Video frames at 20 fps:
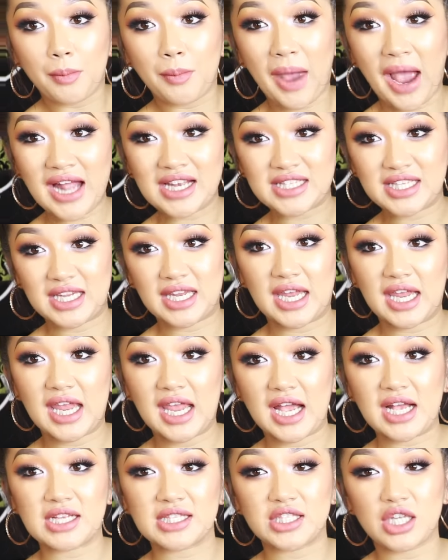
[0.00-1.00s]
padding
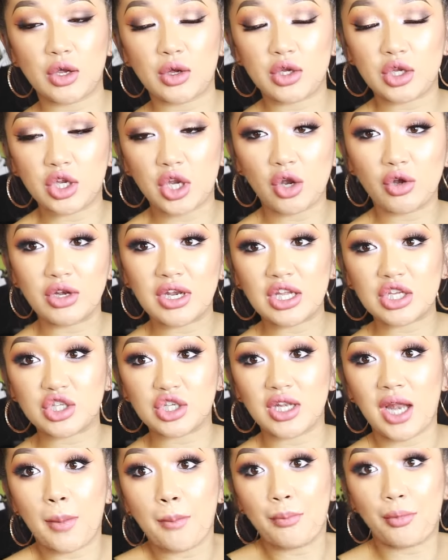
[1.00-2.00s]
here, so you don't
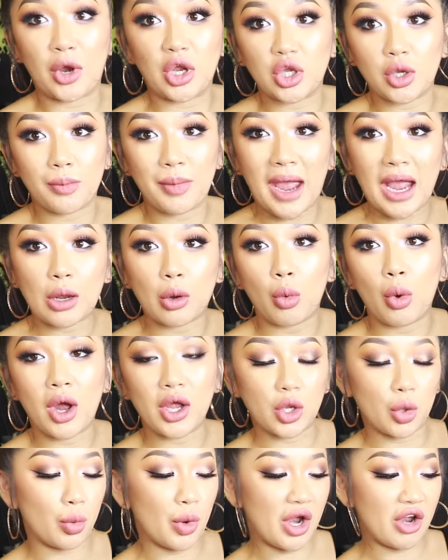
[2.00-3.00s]
literally like break your back while
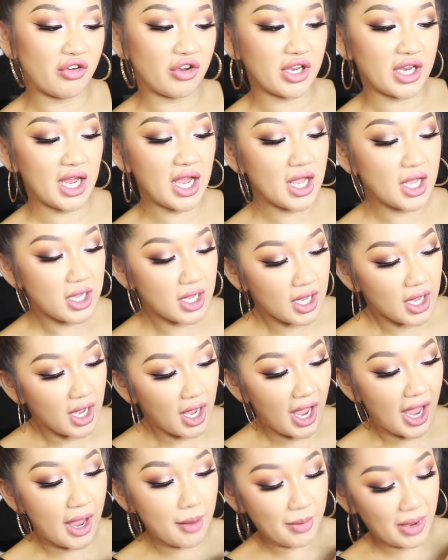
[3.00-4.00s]
you're wearing it.
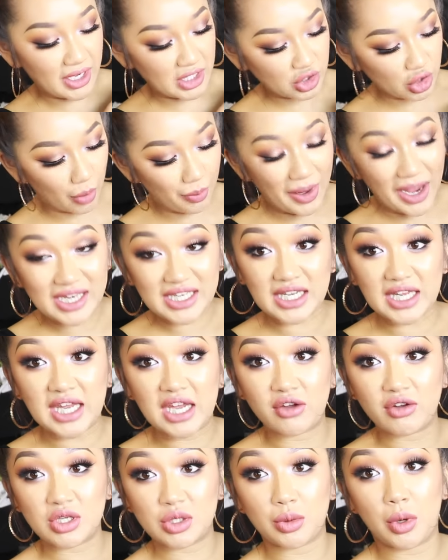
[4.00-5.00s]
Um, and it's got padding
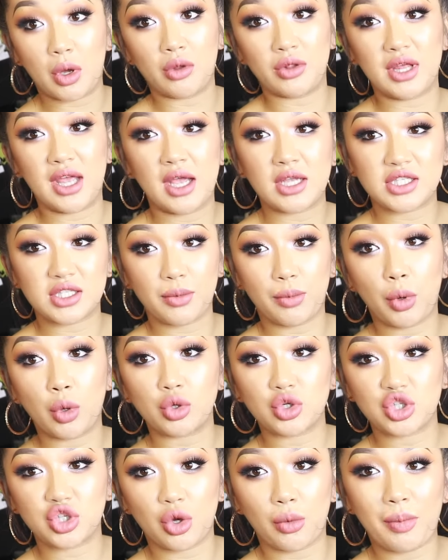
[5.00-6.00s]
here as well that
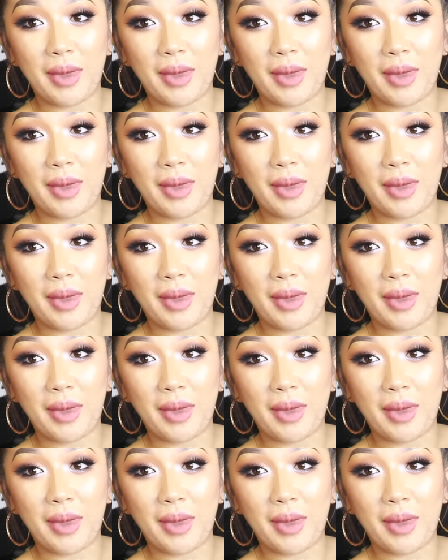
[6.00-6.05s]
supports your